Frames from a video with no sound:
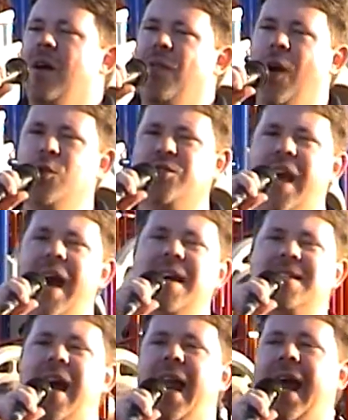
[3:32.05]
those
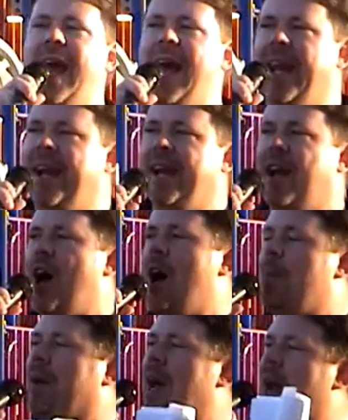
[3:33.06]
guys kind of headed it
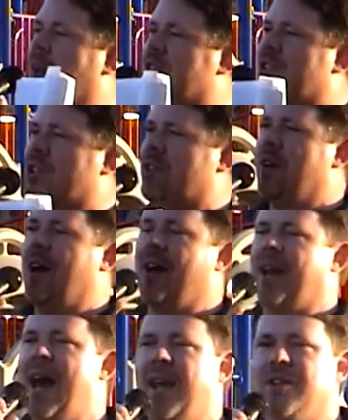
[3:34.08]
up, got us, uh,
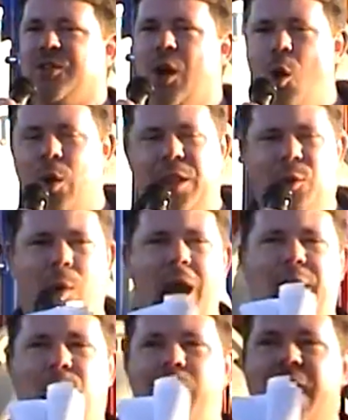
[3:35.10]
got us going in the
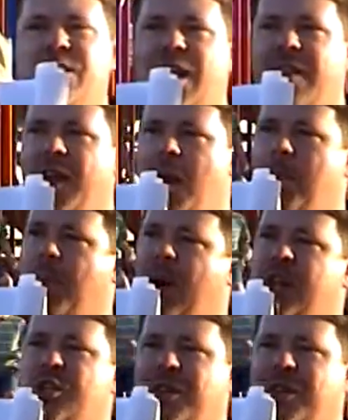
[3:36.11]
right direction, and then a bunch